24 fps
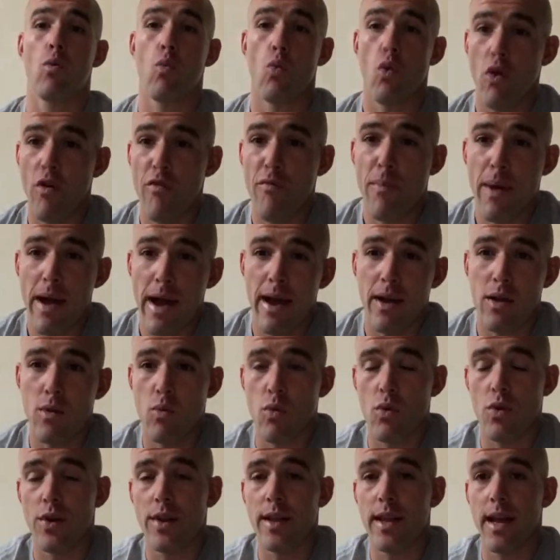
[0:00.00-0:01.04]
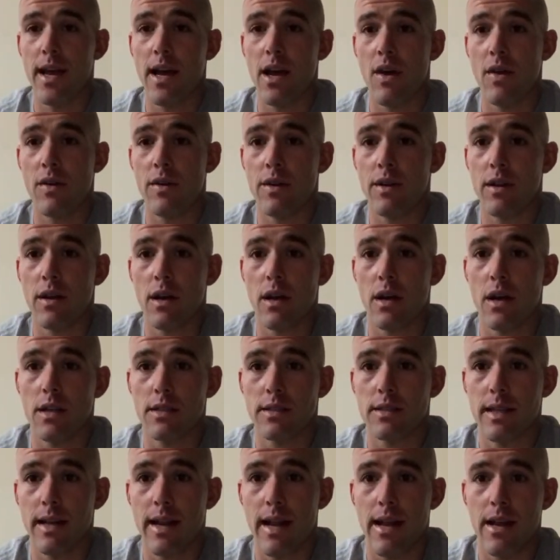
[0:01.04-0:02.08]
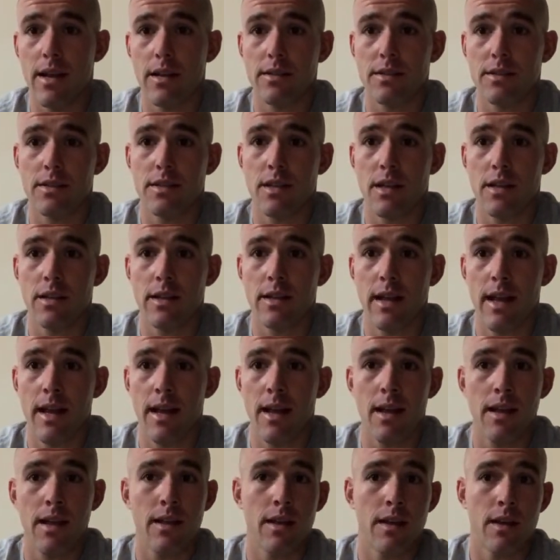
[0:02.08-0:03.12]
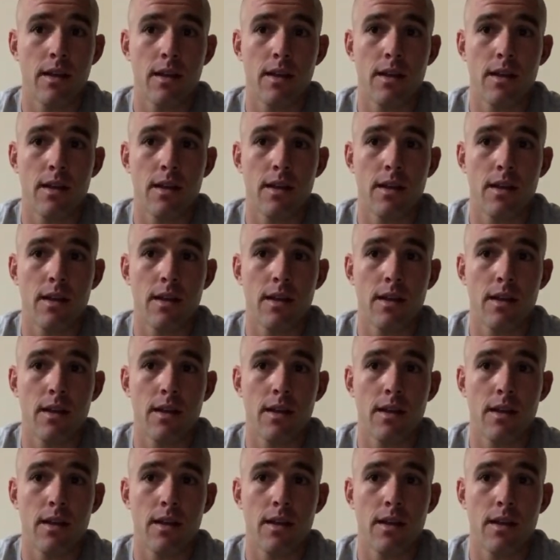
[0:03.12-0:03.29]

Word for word: Wolfpack workout uh, today on Sunday.